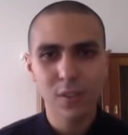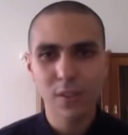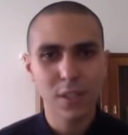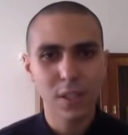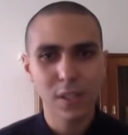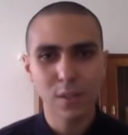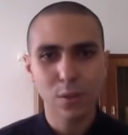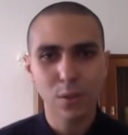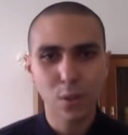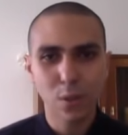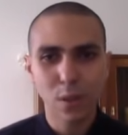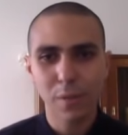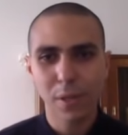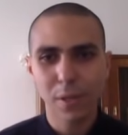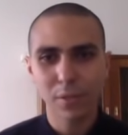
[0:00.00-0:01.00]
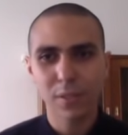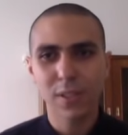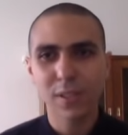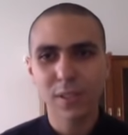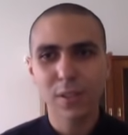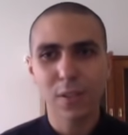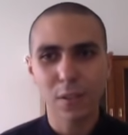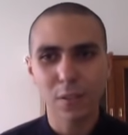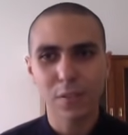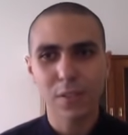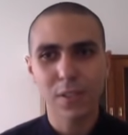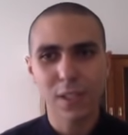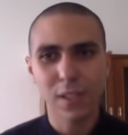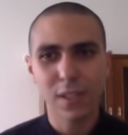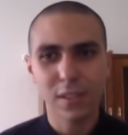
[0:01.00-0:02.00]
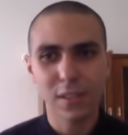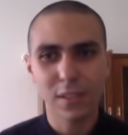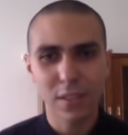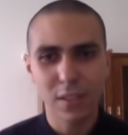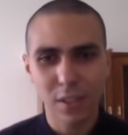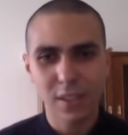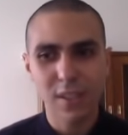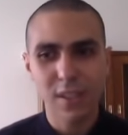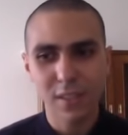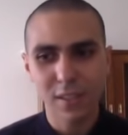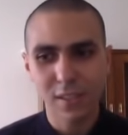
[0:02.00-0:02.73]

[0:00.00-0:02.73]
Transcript: They talk about this stuff, they discuss it.